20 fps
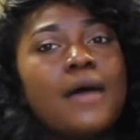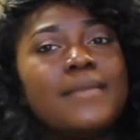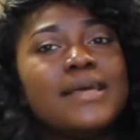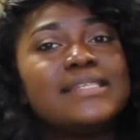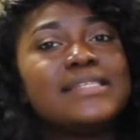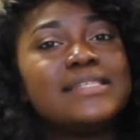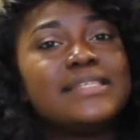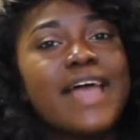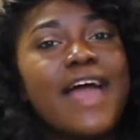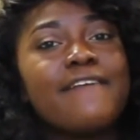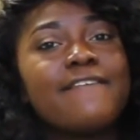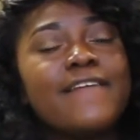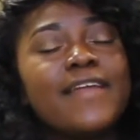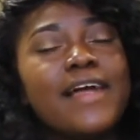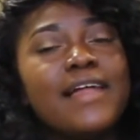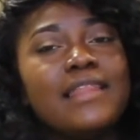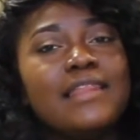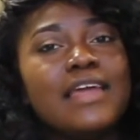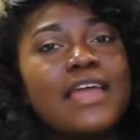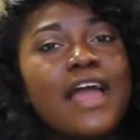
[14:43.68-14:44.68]
It's
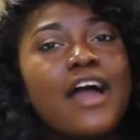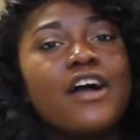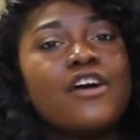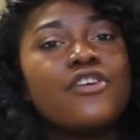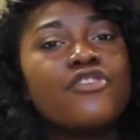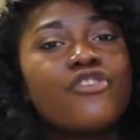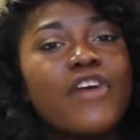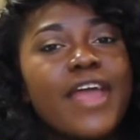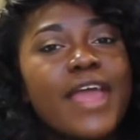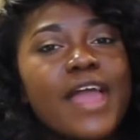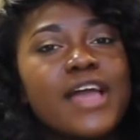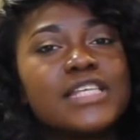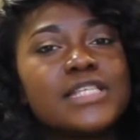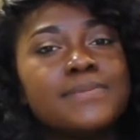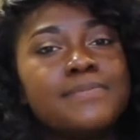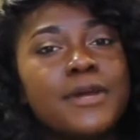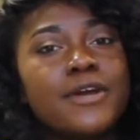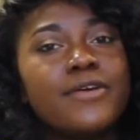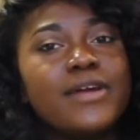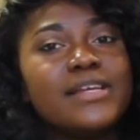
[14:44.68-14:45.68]
definitely a great
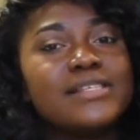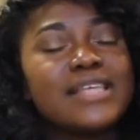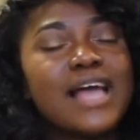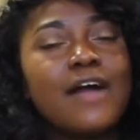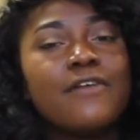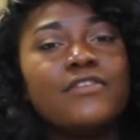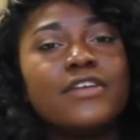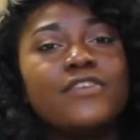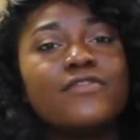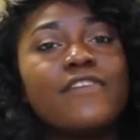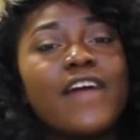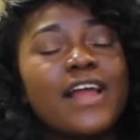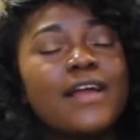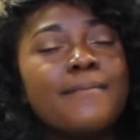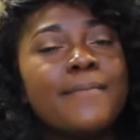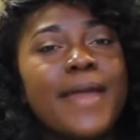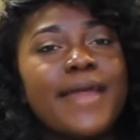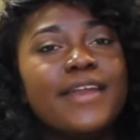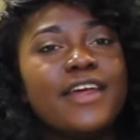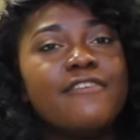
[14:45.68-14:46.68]
experience. I would
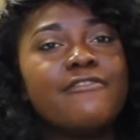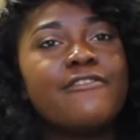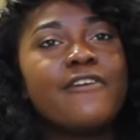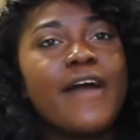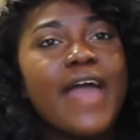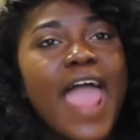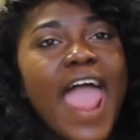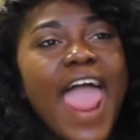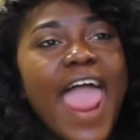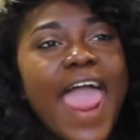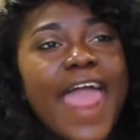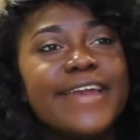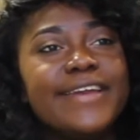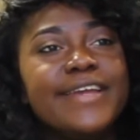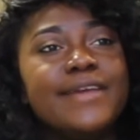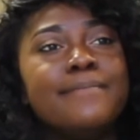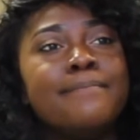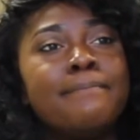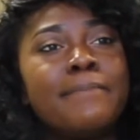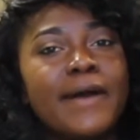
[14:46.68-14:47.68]
recommend it for
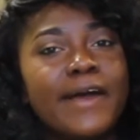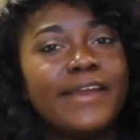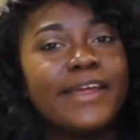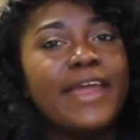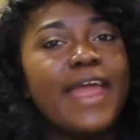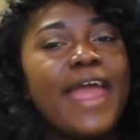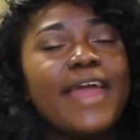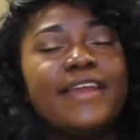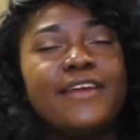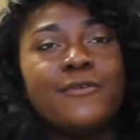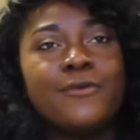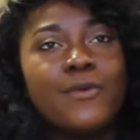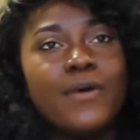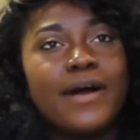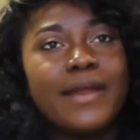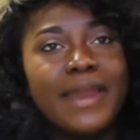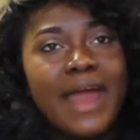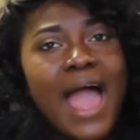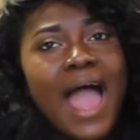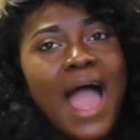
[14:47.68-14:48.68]
anybody,
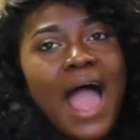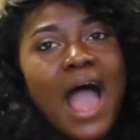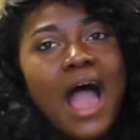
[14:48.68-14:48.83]
anyone.